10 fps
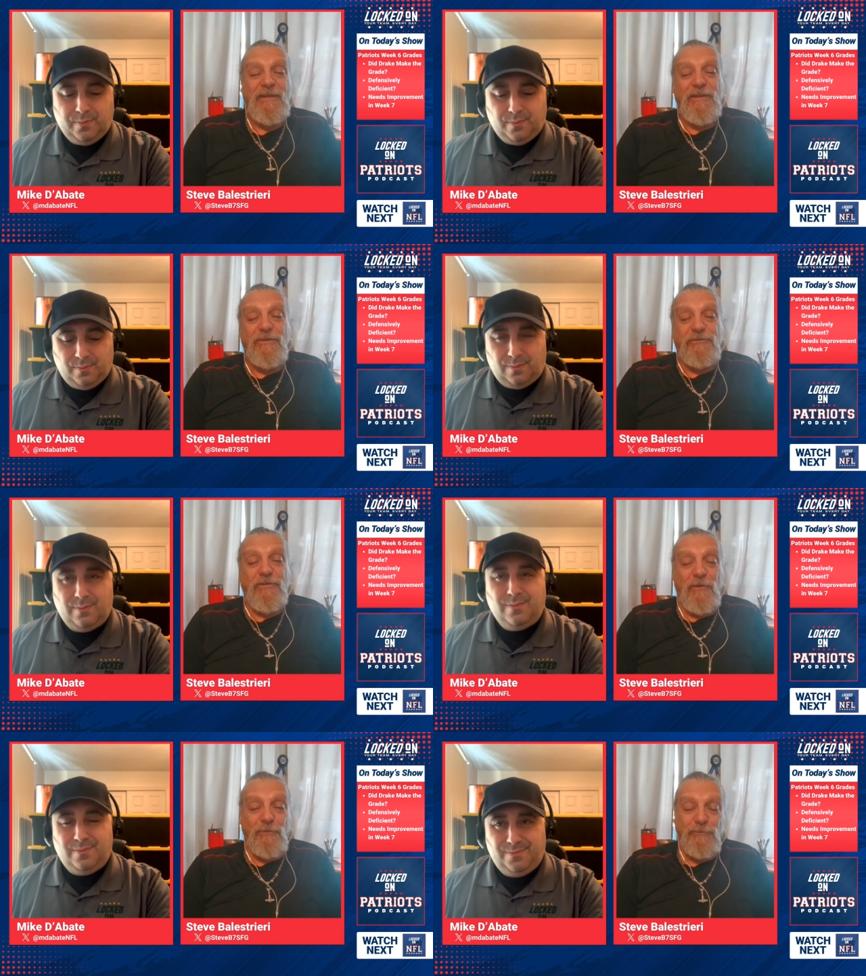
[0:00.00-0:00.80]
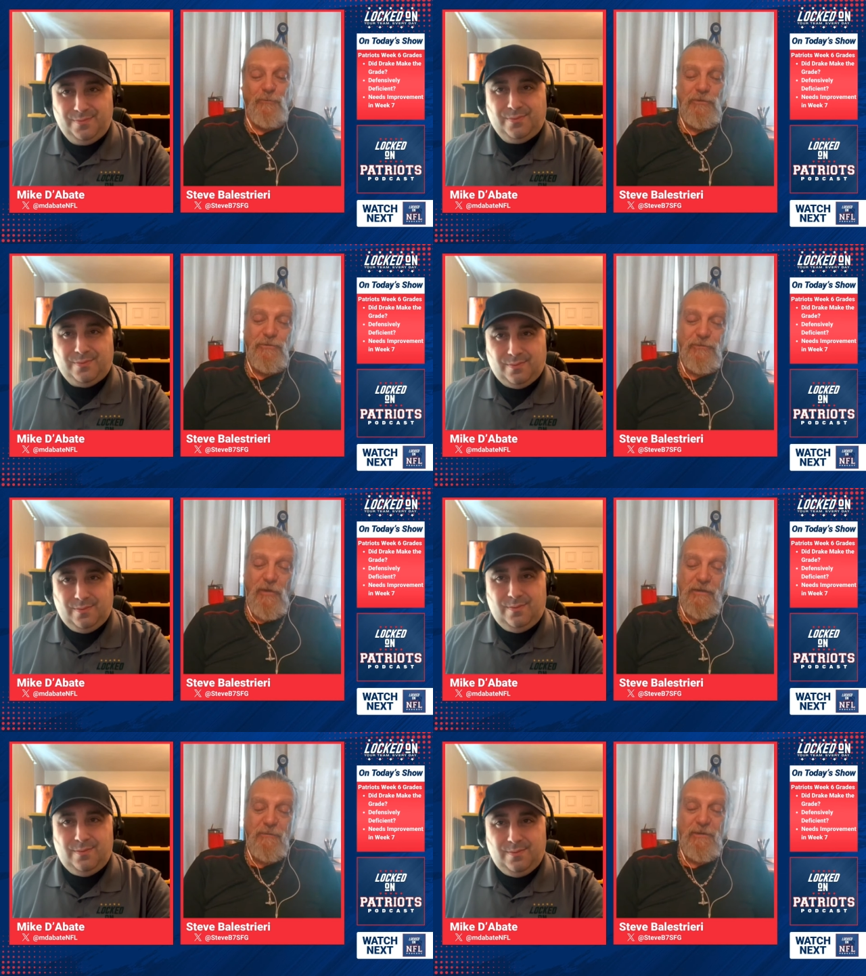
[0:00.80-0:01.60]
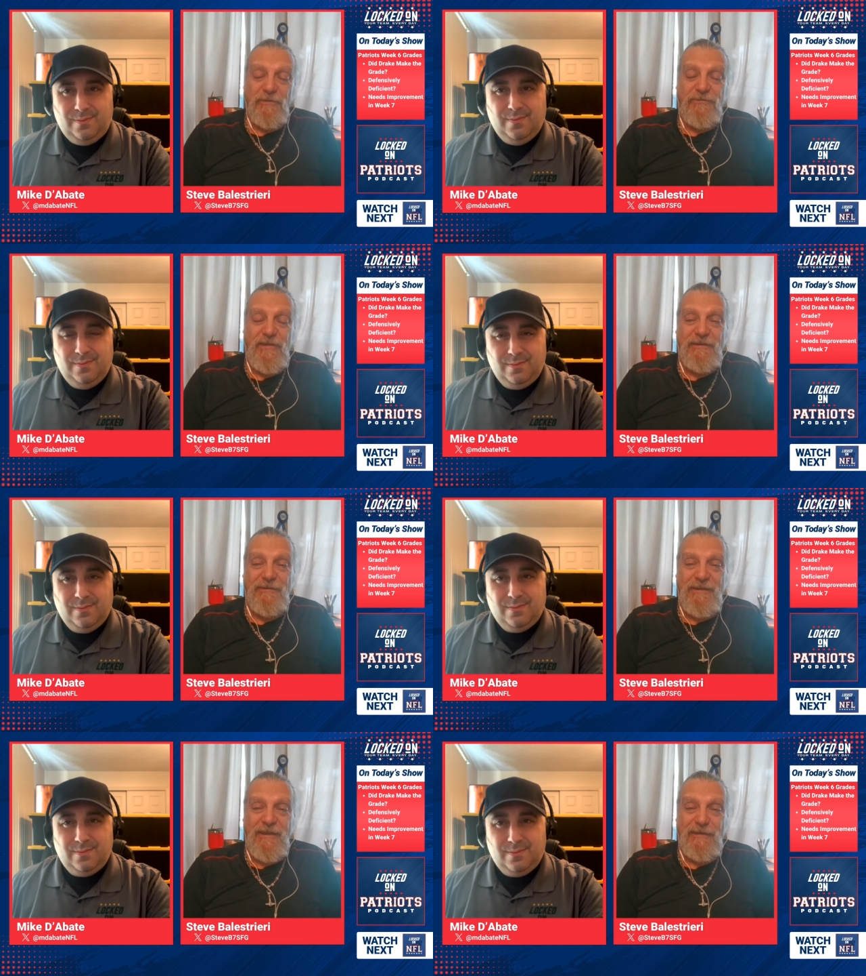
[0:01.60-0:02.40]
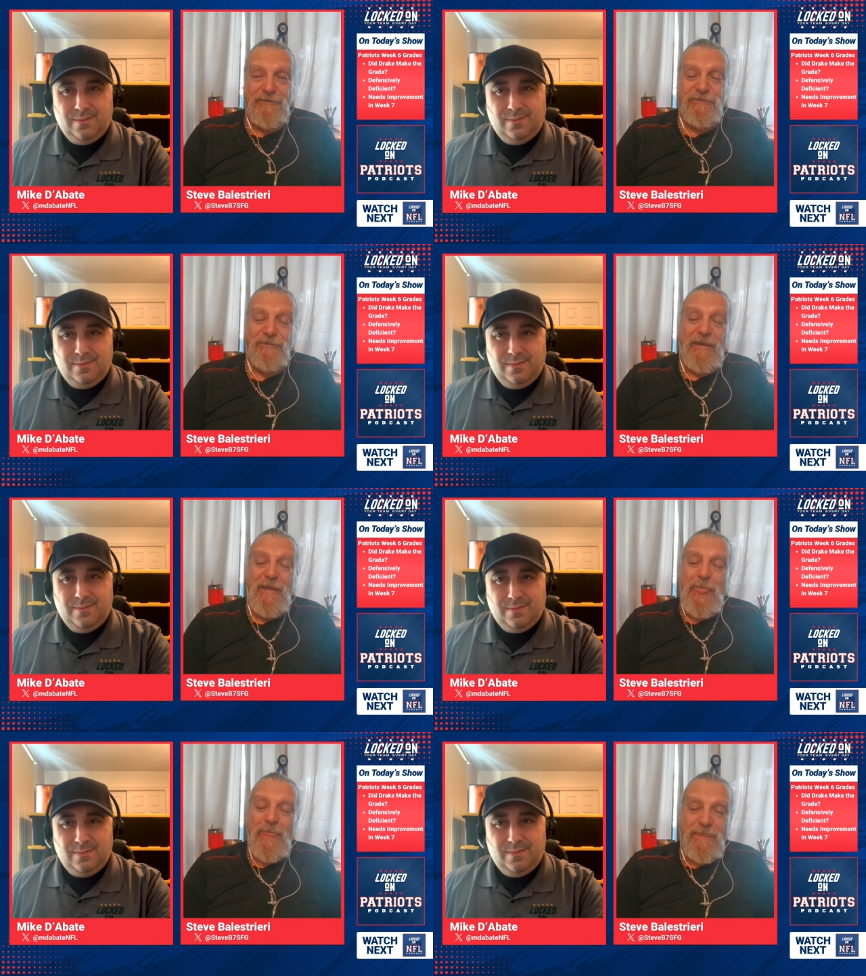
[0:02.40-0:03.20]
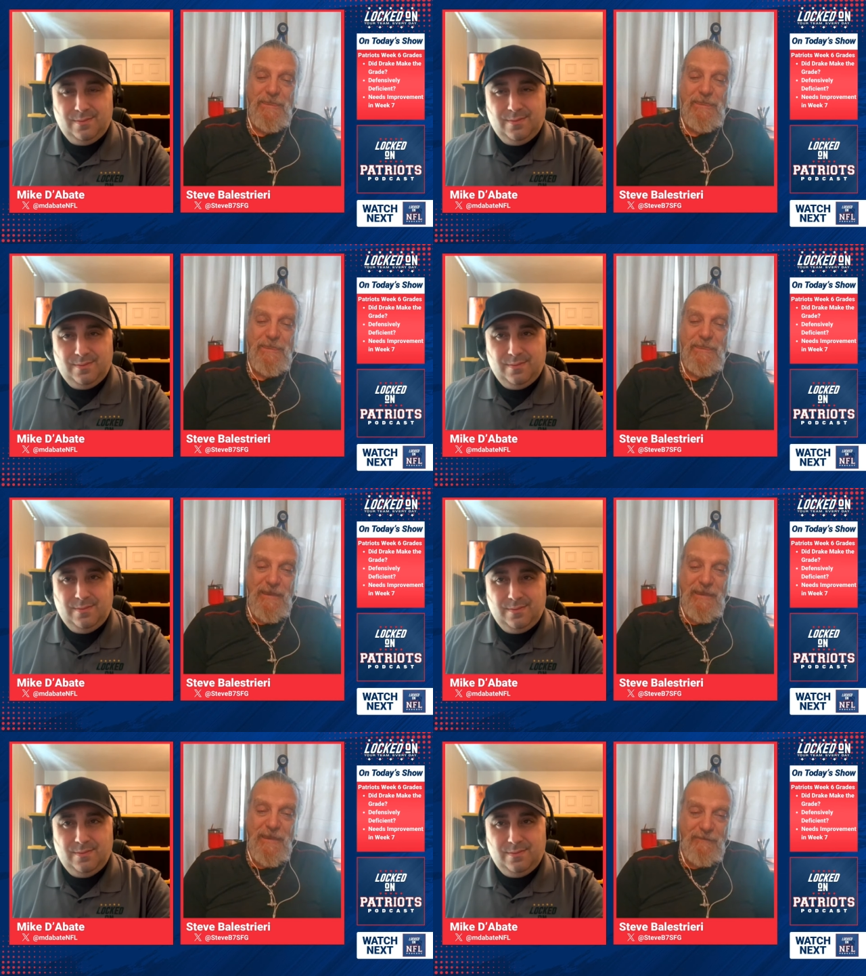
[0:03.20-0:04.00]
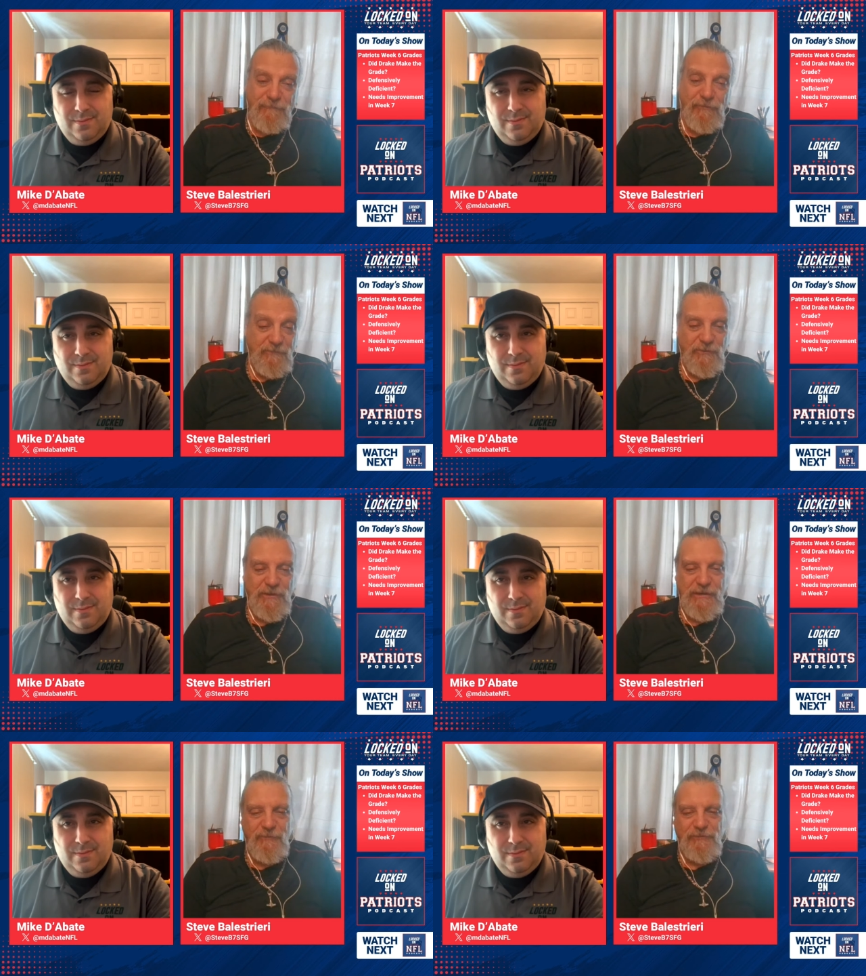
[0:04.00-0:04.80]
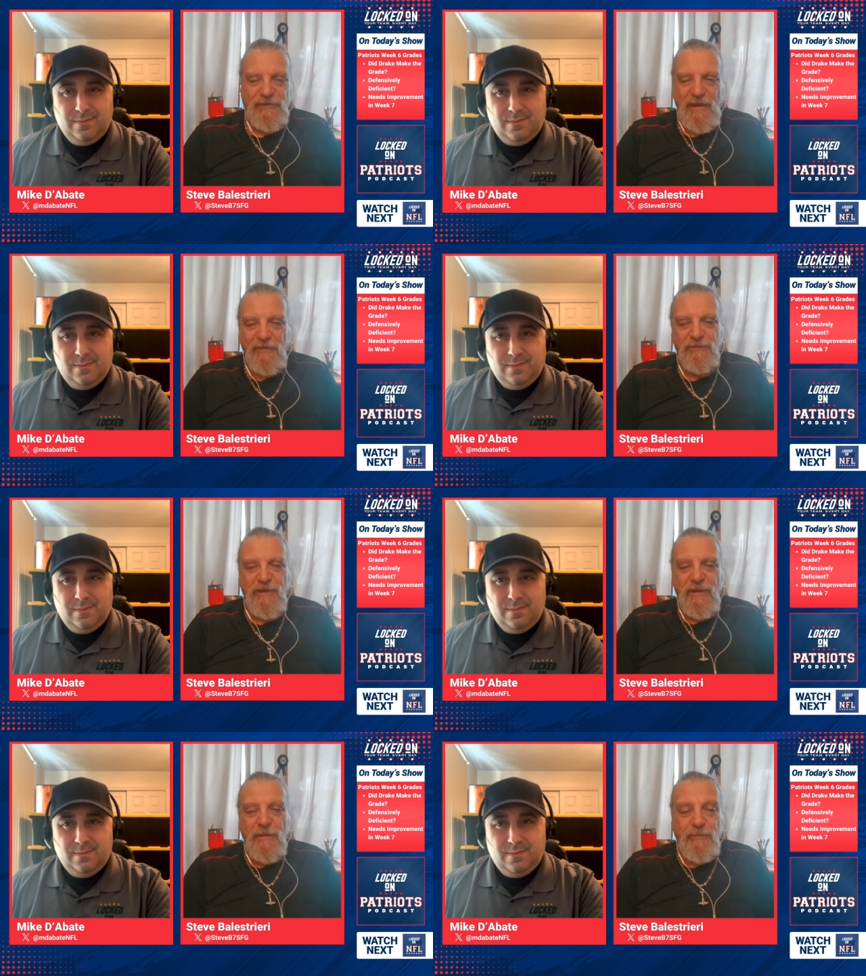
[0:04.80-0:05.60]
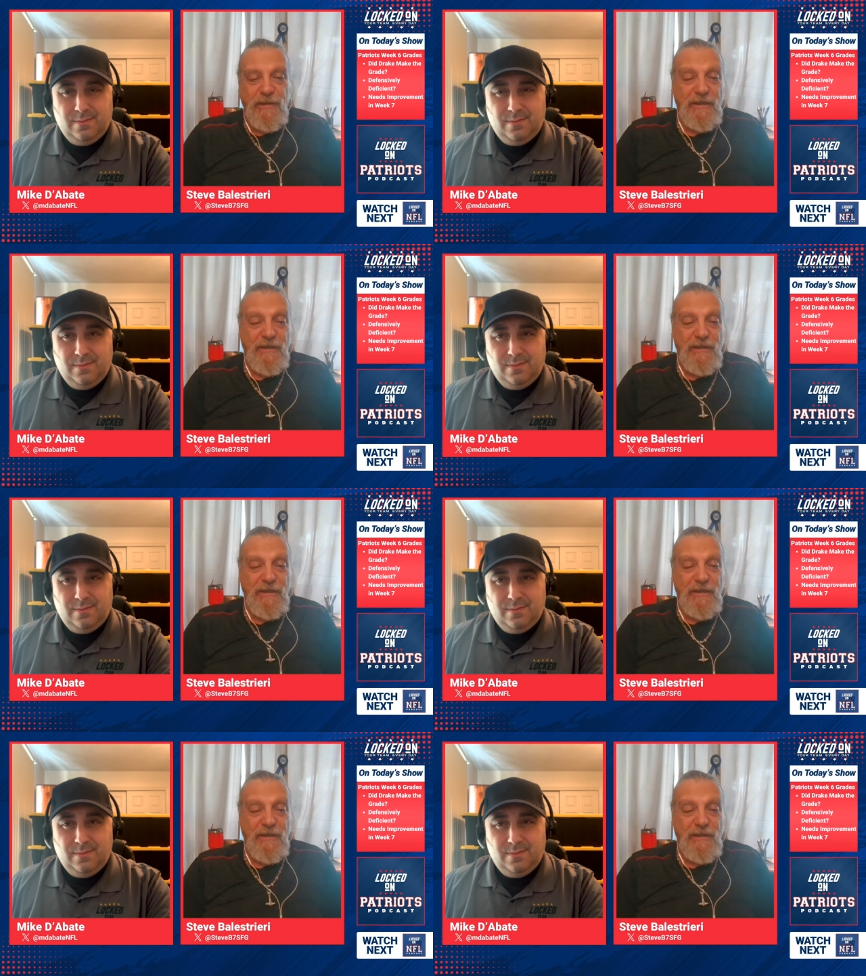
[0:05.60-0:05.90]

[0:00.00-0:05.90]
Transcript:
Speaker 1: So when you're talking about setting the edge, they really missed him when he was out.